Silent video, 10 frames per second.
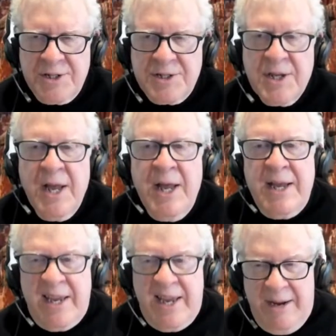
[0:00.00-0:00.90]
agents
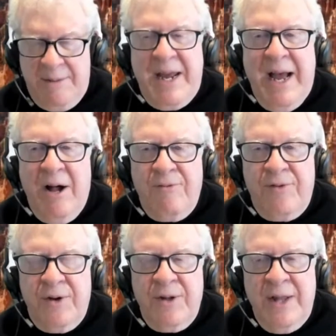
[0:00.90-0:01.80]
can
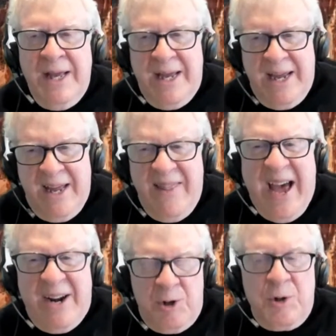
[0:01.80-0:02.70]
be helpful
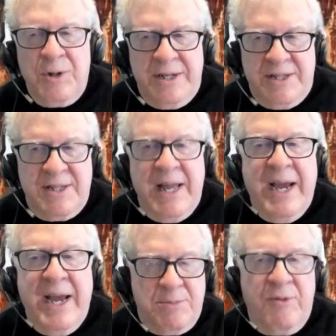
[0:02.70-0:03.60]
in the
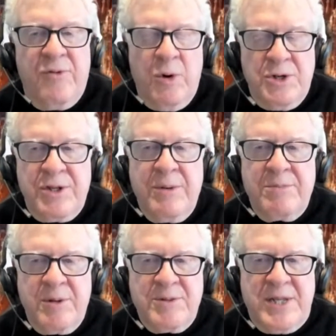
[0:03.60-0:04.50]
early stage before
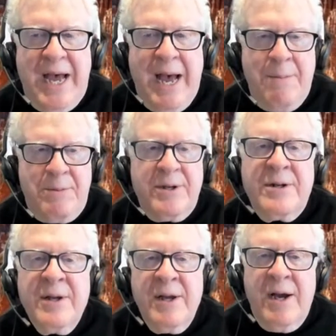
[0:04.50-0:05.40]
symptoms
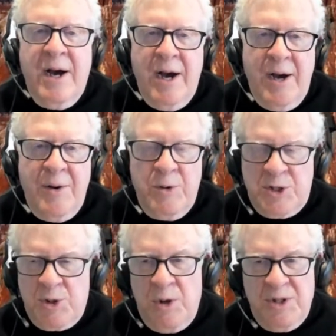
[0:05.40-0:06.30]
happen,
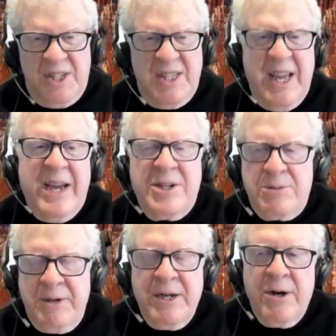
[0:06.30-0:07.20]
what's called
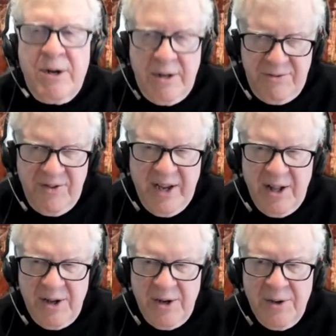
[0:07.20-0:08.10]
stage B heart
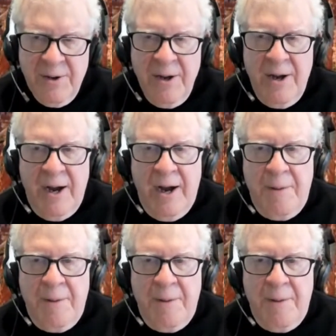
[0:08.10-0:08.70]
failure.